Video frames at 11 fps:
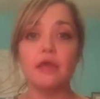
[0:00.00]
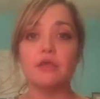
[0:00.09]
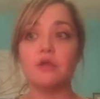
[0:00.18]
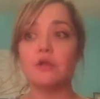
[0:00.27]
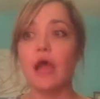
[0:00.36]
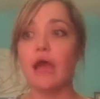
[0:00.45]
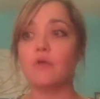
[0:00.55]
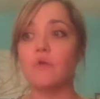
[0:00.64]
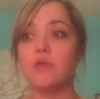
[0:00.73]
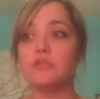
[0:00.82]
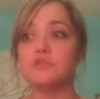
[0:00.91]
You're not
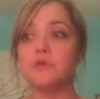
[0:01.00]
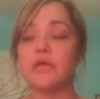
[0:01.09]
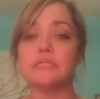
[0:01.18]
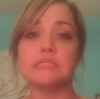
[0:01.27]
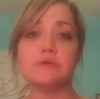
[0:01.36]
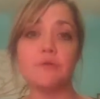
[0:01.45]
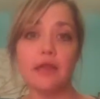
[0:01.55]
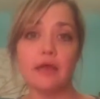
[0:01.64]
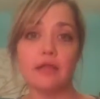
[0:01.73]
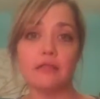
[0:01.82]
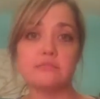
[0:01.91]
going to get
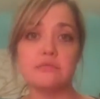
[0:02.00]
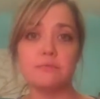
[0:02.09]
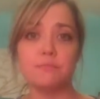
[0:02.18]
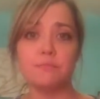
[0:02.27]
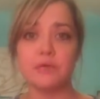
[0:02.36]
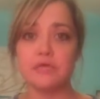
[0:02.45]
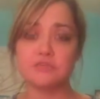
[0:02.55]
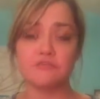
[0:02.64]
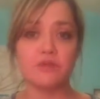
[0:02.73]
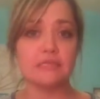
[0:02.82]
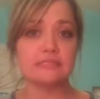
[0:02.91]
derailed because your
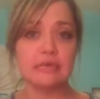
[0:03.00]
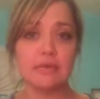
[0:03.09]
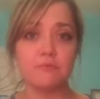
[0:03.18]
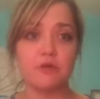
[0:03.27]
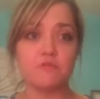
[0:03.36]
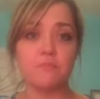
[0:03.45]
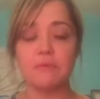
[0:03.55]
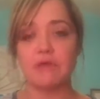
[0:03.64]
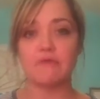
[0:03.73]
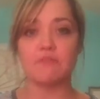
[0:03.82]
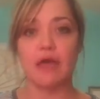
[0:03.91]
friends and neighbors maybe
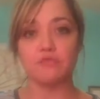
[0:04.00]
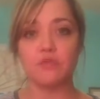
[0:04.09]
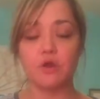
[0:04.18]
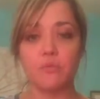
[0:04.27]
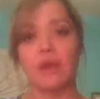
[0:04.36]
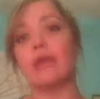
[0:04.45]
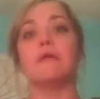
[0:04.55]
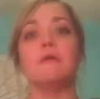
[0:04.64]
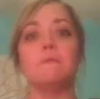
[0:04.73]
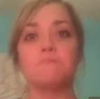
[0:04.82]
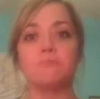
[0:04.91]
have lost their weight
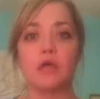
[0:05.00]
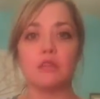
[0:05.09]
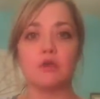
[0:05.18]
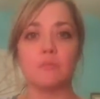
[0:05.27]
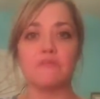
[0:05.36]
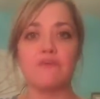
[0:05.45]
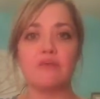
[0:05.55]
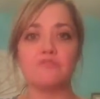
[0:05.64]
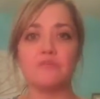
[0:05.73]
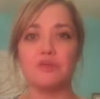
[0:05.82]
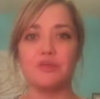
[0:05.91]
a little bit
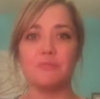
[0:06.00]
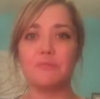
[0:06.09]
faster than you.